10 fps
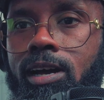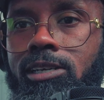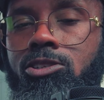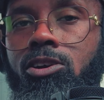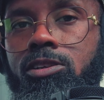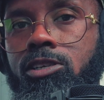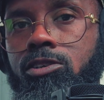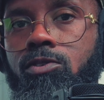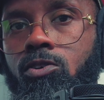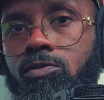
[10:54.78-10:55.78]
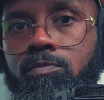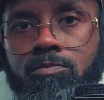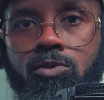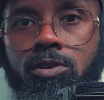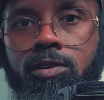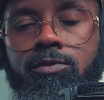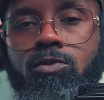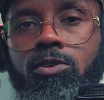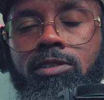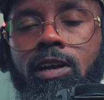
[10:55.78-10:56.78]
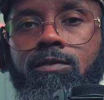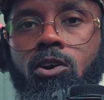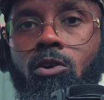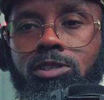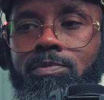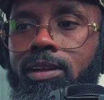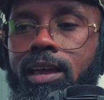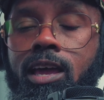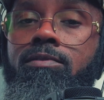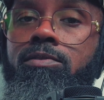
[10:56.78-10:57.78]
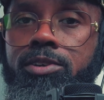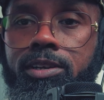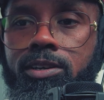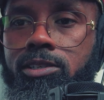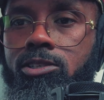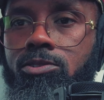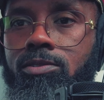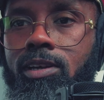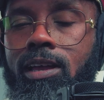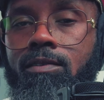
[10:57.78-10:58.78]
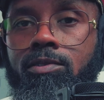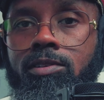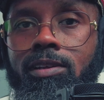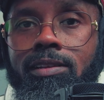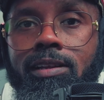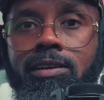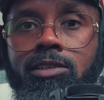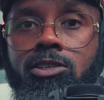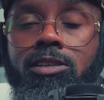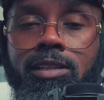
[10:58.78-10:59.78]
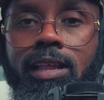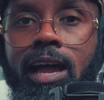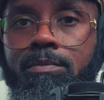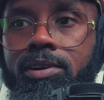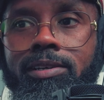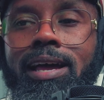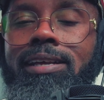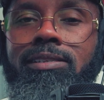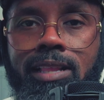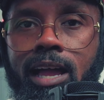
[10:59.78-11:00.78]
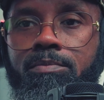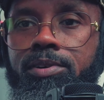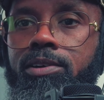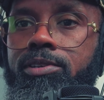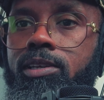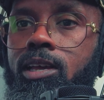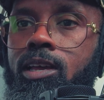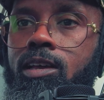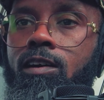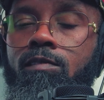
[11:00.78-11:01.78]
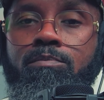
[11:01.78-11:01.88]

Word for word: I started to grow more. Of course, I've always been an avid reader, you know, so I have a, a, a good library, nice library of